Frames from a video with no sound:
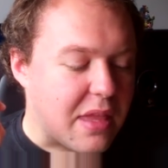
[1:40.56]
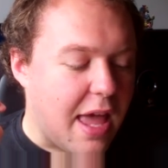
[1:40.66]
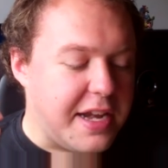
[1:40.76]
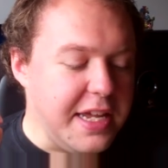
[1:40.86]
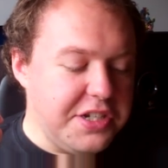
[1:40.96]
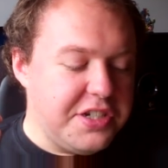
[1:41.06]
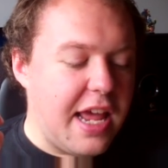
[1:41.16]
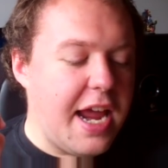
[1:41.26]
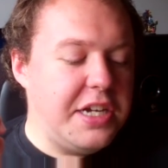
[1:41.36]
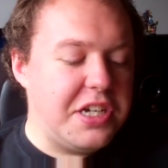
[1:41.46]
At each
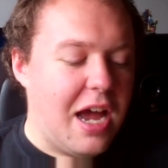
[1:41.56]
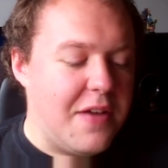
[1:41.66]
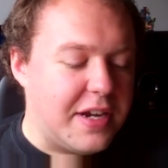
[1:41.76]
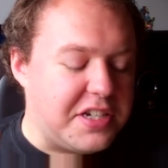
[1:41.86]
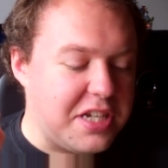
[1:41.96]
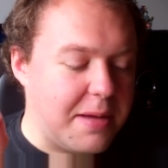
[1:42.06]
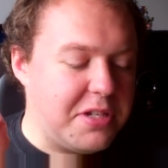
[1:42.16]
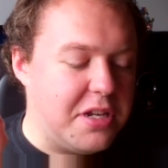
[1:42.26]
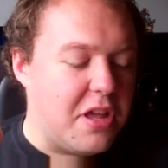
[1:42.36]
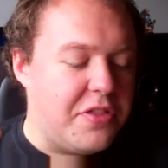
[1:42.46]
stage, I have
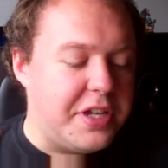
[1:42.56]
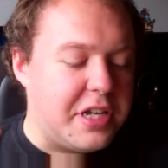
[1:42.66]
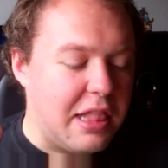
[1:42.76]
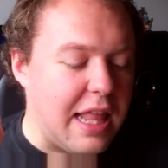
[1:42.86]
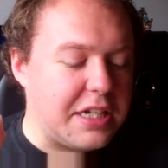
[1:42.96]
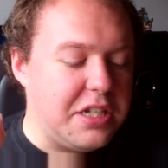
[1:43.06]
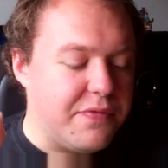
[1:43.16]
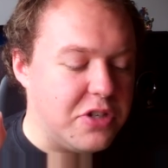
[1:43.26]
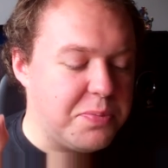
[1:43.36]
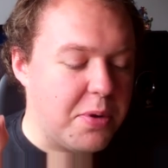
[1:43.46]
accepted the
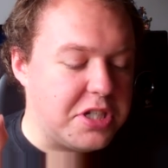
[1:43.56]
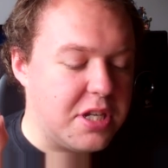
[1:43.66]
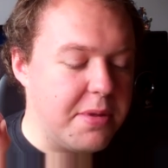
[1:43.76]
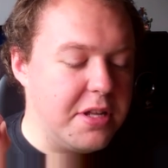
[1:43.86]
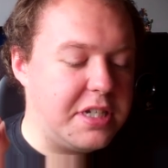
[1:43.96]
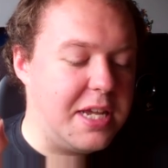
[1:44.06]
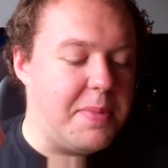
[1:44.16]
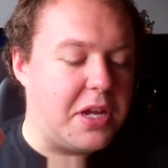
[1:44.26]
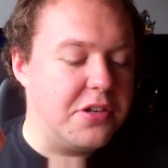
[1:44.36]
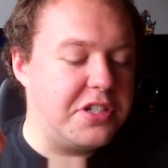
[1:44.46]
collective responsibility
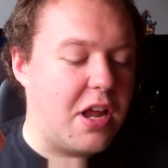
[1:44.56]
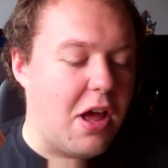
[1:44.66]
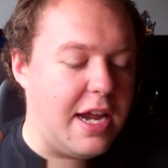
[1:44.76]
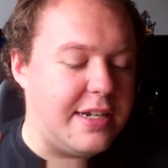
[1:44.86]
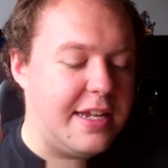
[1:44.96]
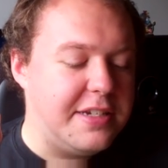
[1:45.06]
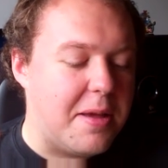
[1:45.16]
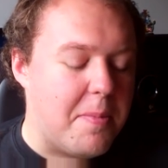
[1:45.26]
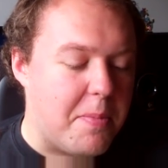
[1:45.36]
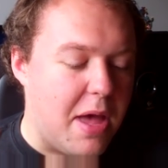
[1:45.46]
because it
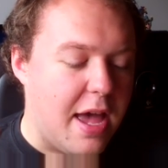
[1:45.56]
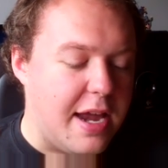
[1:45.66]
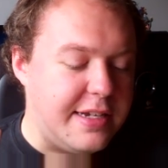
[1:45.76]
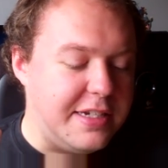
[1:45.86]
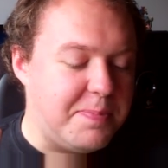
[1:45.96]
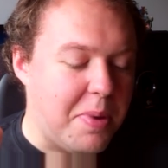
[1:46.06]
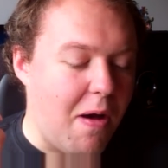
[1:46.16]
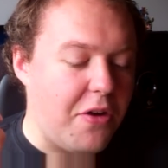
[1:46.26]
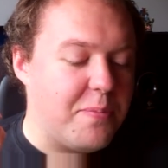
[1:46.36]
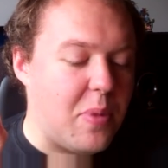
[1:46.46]
is
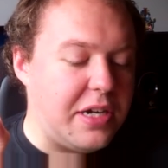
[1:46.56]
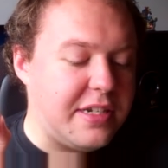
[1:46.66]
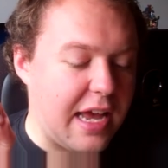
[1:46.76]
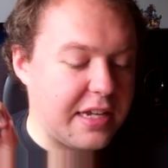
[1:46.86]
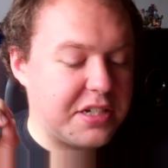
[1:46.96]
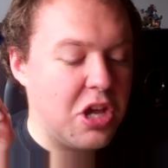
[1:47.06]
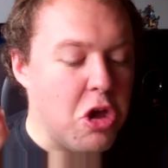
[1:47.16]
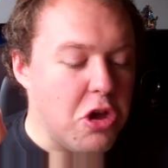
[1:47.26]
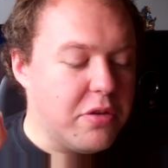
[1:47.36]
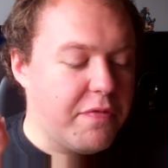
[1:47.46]
part of my task
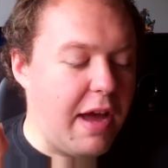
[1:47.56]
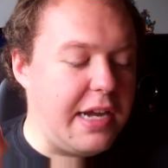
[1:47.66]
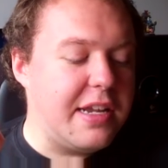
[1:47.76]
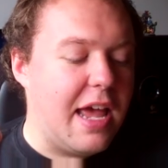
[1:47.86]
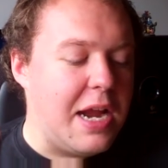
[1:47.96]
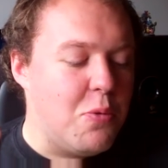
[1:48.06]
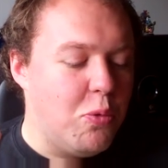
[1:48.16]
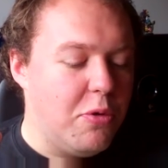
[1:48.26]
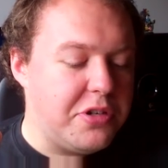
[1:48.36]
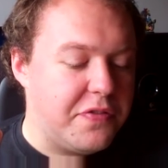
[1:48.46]
to
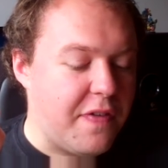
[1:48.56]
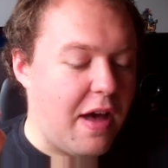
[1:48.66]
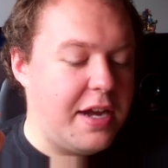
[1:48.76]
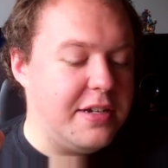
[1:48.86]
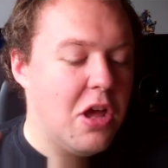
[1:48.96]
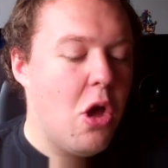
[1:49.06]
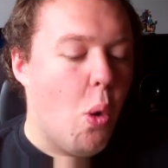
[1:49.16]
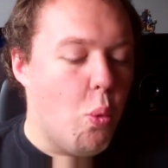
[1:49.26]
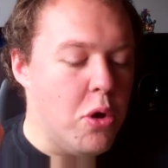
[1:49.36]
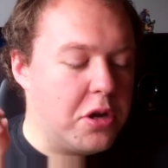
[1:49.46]
find
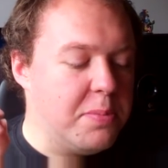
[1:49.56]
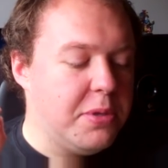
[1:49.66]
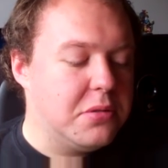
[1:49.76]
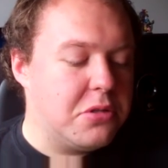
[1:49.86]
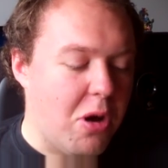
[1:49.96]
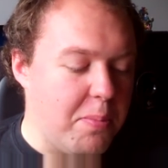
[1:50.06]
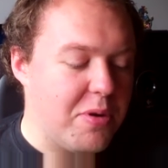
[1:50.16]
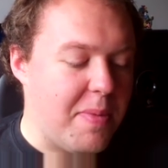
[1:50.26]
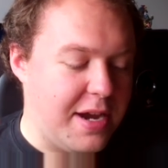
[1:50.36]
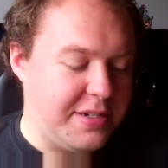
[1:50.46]
workable
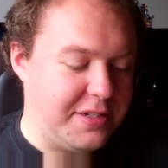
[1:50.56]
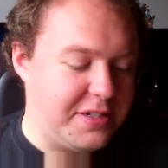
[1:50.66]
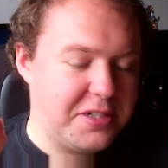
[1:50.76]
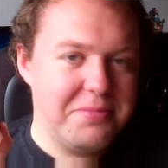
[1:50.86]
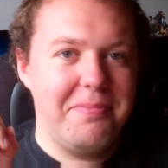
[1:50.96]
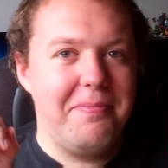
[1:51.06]
compromises.